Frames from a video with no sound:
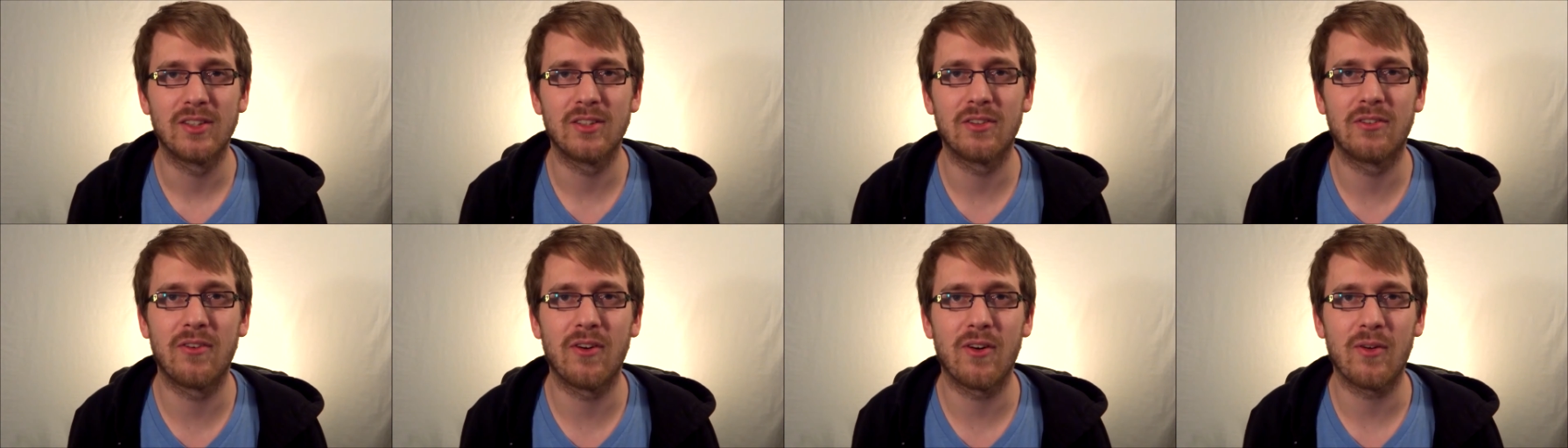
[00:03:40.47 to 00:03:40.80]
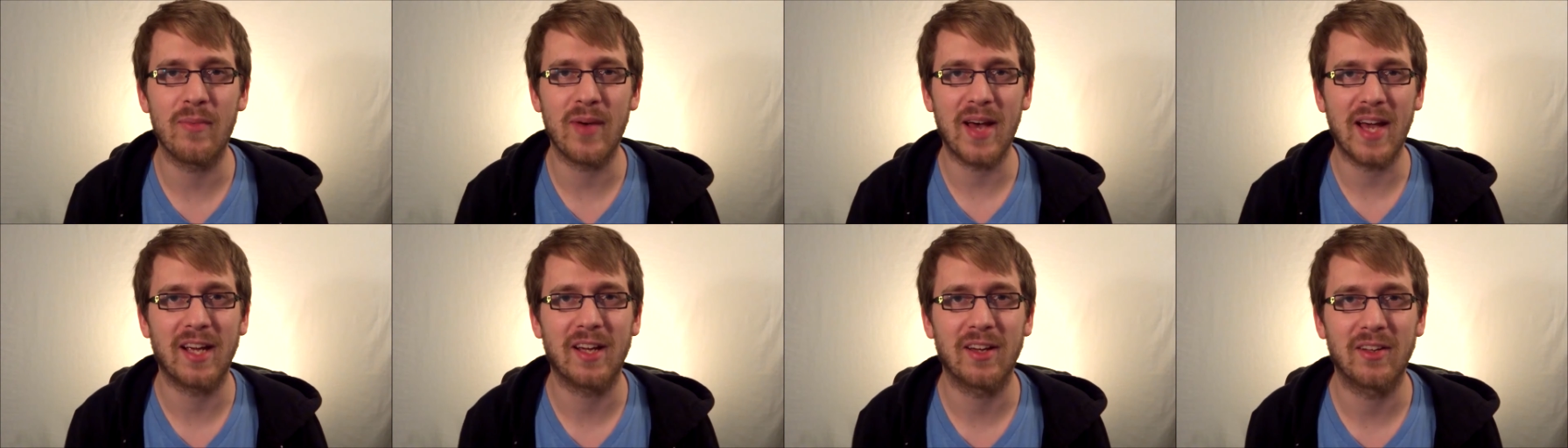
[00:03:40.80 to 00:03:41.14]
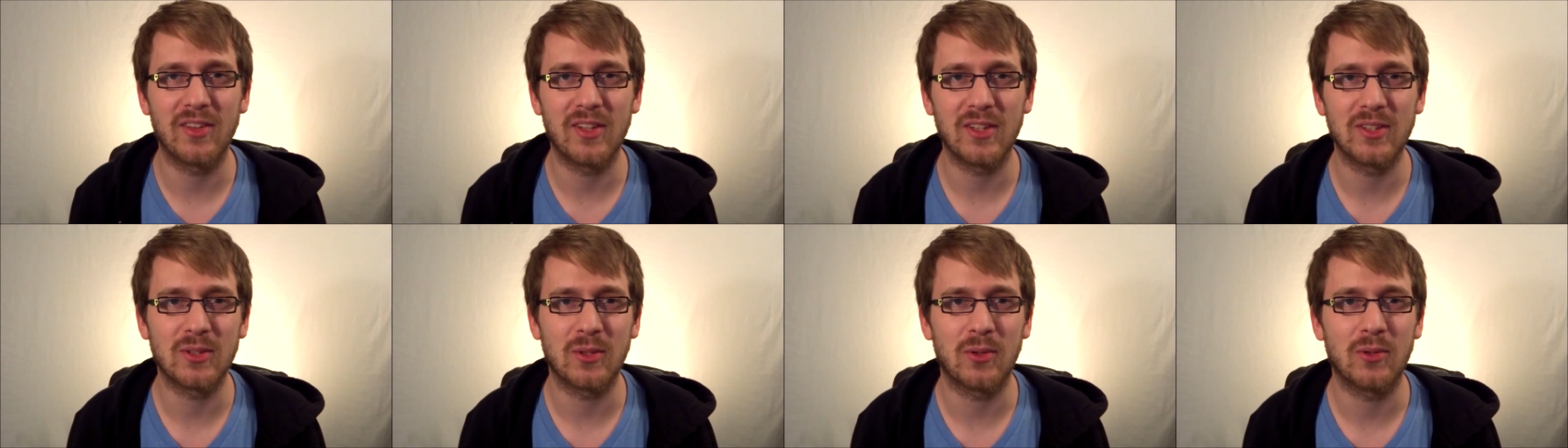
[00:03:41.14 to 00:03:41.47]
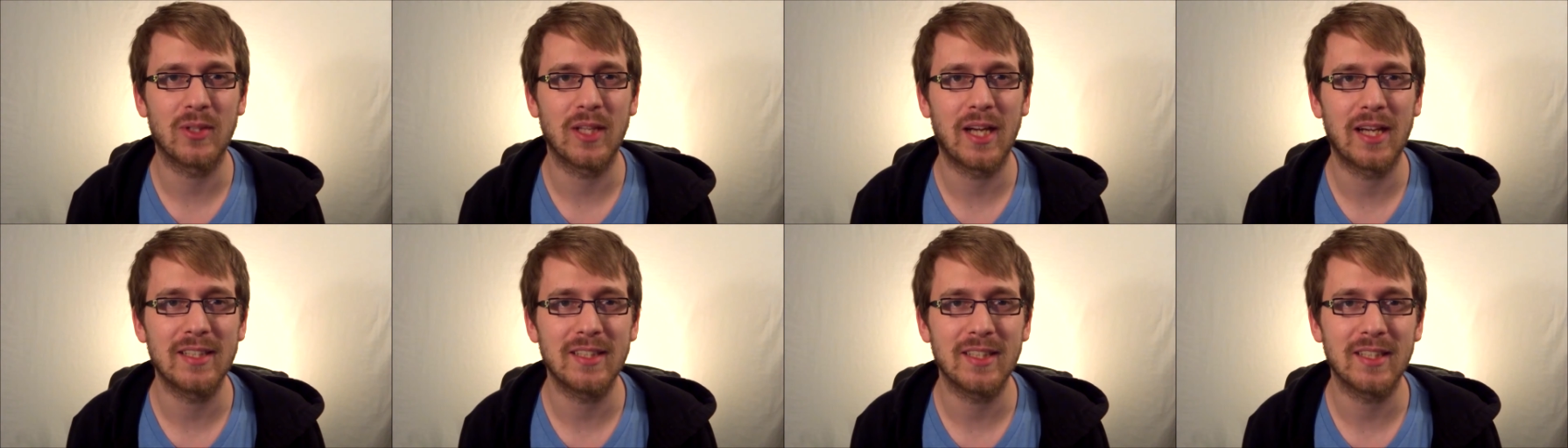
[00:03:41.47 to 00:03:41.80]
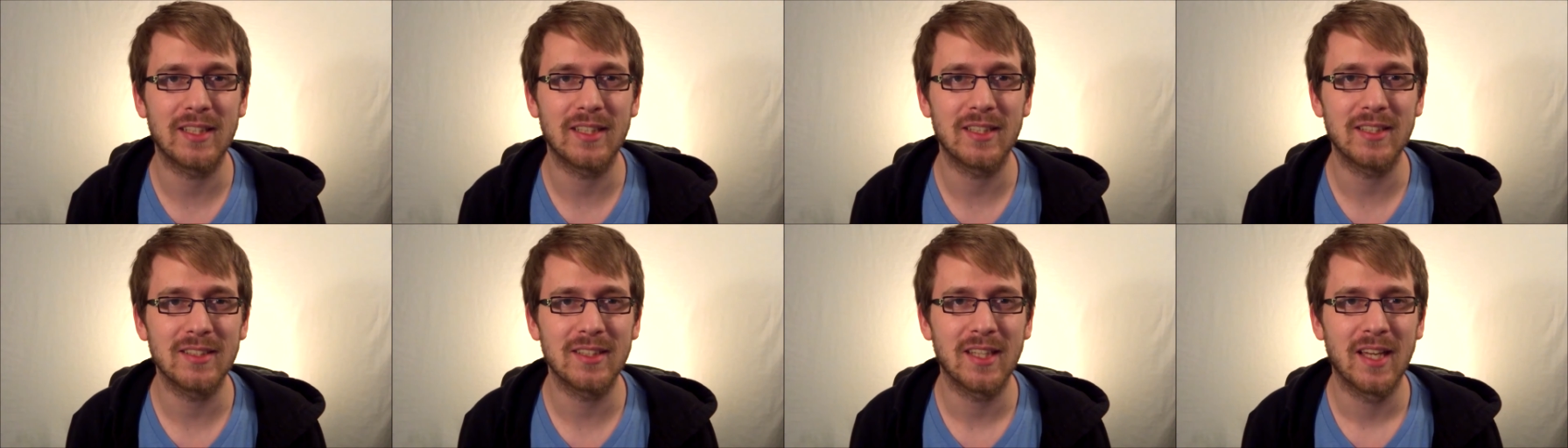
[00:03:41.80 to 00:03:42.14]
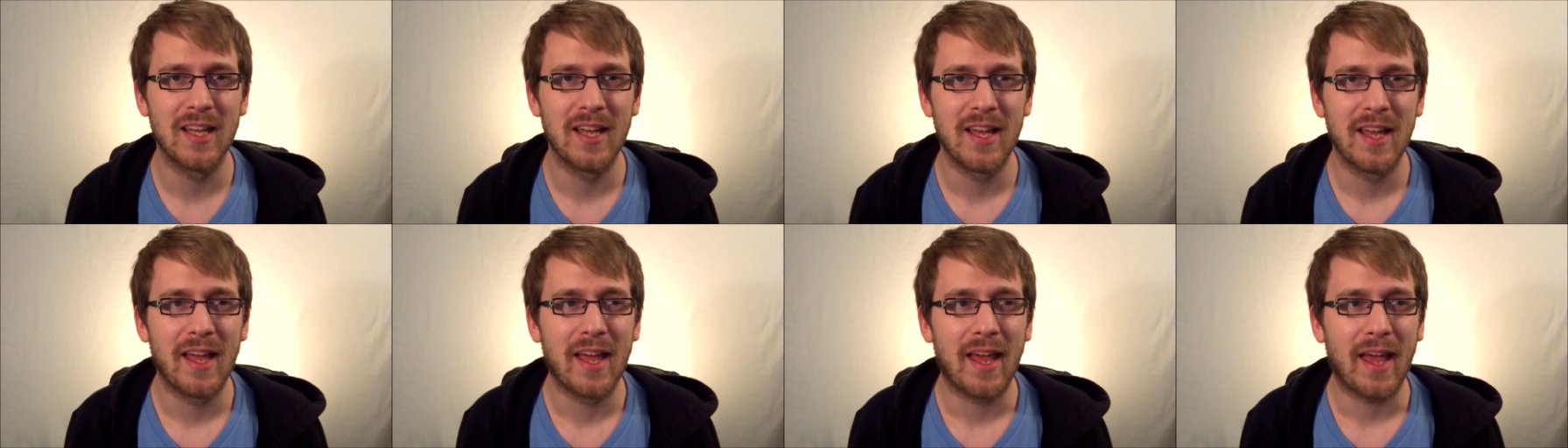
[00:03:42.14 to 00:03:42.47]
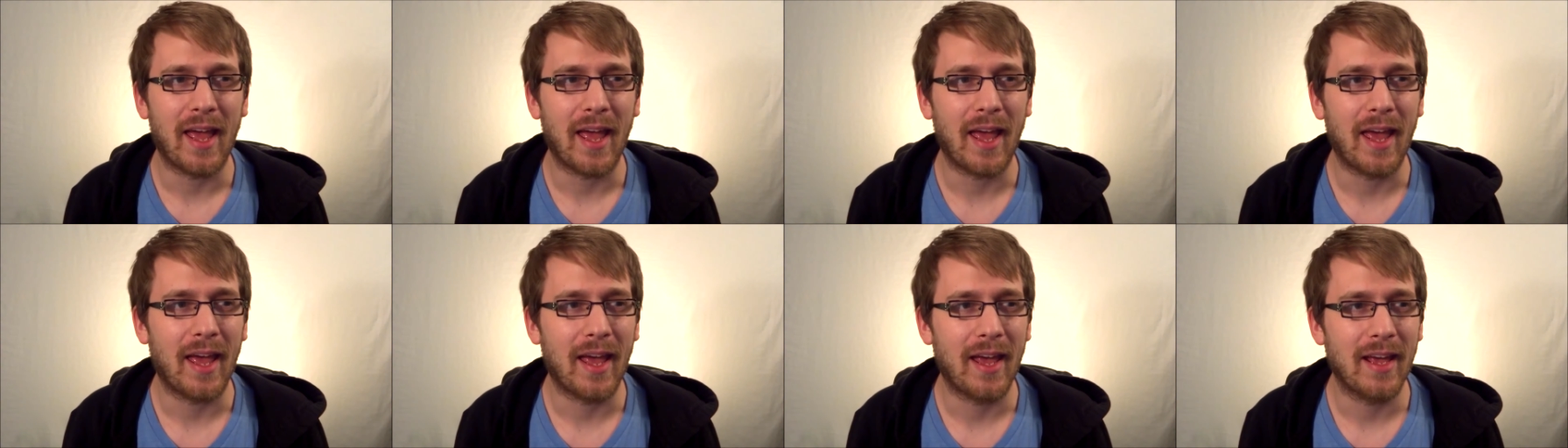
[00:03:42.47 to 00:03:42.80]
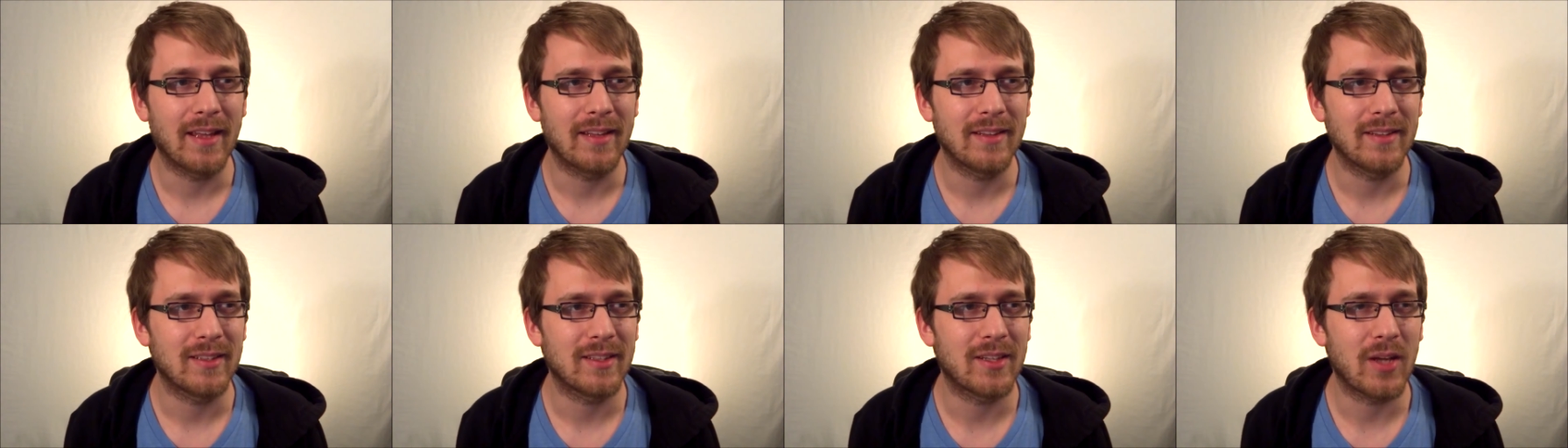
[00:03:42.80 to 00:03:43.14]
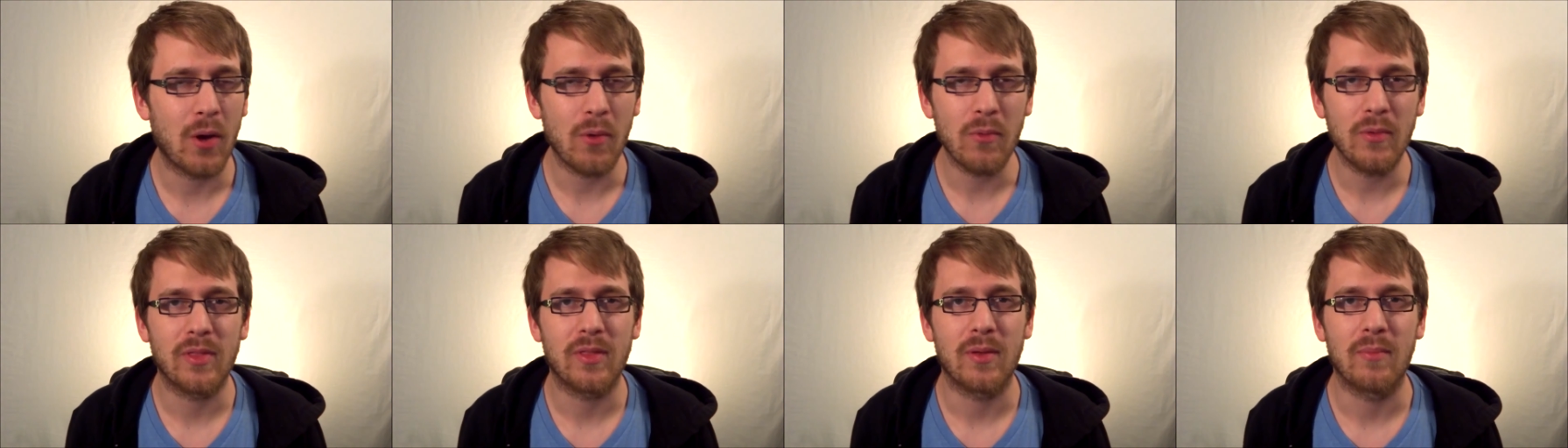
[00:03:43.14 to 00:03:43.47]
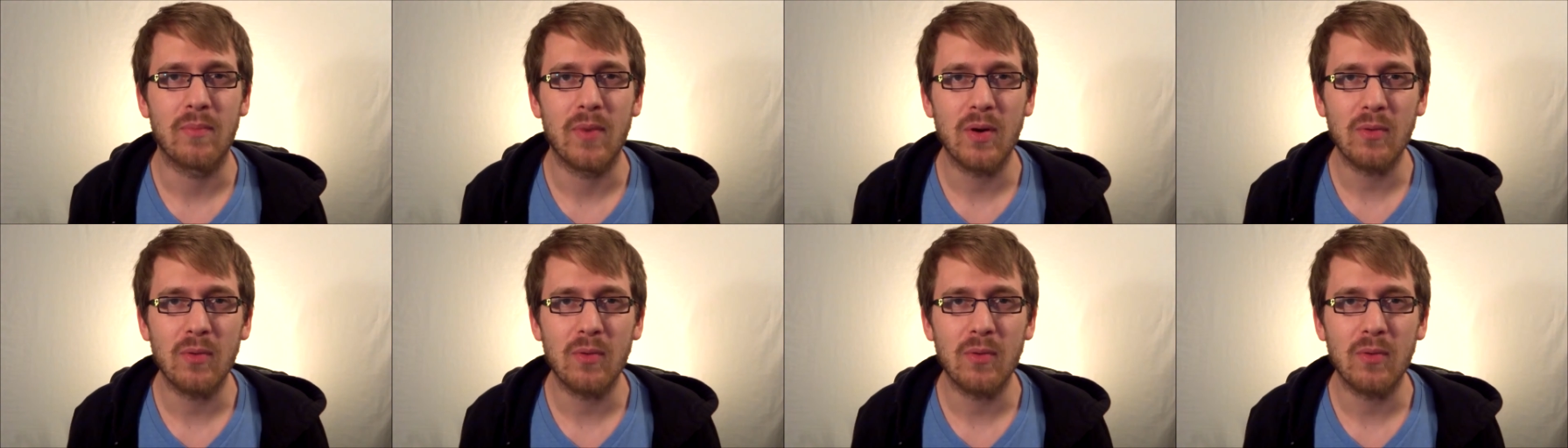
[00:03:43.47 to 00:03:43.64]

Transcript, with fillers: to fall back on these old ideas and go with them.